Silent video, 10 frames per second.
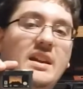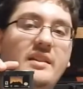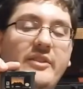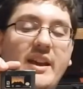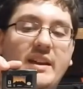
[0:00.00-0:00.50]

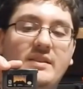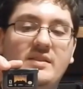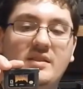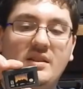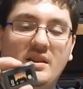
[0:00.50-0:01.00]

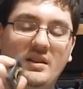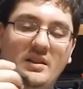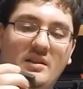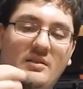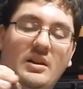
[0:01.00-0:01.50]
Advance.
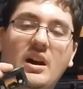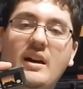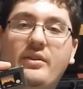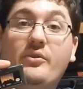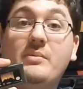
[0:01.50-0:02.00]

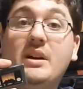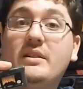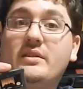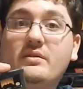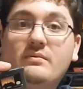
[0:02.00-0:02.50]

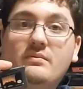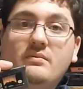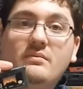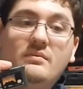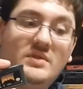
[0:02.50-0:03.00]
$3.
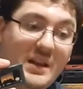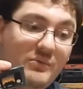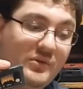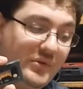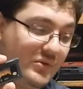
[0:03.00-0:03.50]

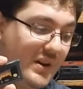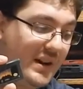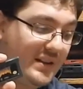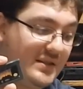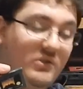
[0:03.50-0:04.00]
Same thrift store I
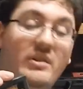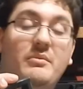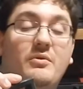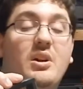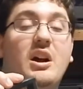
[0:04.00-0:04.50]
got Silhouette
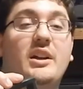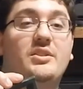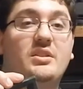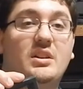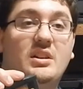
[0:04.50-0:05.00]

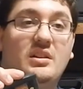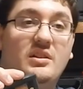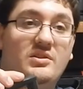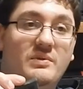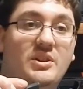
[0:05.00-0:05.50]
Mirage.
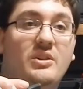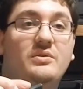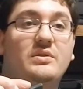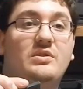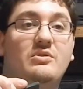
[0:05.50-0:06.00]
It's
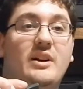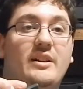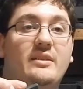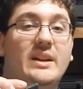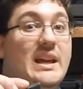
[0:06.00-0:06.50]
Suikoden 2
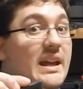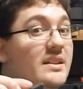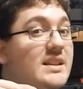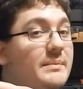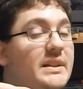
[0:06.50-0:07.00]
out of.
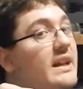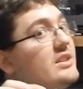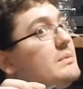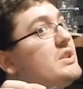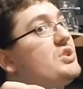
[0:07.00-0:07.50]
And something
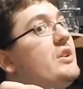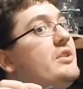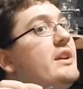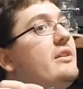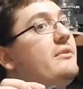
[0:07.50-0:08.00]
else I'm going to show
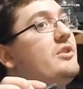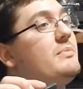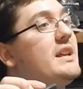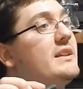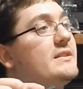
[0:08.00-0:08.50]
you here in a few
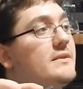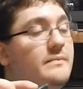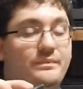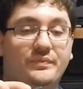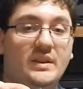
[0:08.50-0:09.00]
minutes.
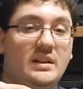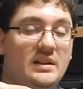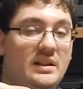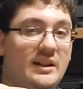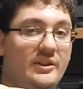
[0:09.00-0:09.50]

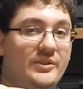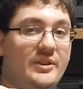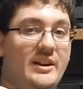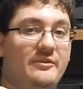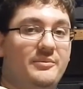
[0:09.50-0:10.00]
I also
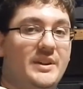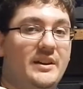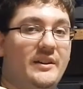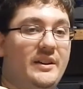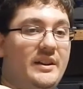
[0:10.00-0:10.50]
got from
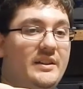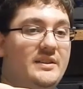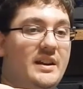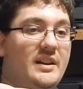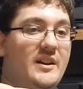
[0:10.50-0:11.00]
there.
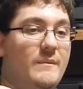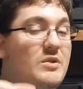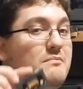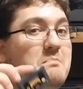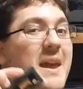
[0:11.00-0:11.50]
That
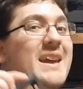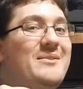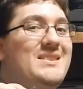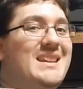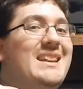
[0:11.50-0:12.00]
you may
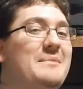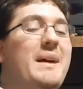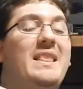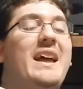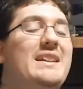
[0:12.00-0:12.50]
have seen in
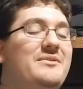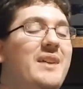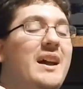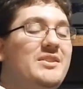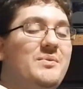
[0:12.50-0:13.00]
my last
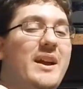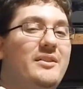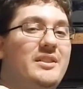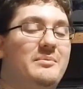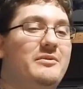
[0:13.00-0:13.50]
Finds
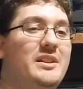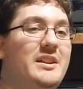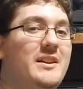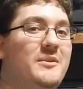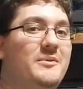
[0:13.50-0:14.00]
Roundup
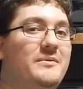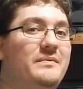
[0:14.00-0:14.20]
video.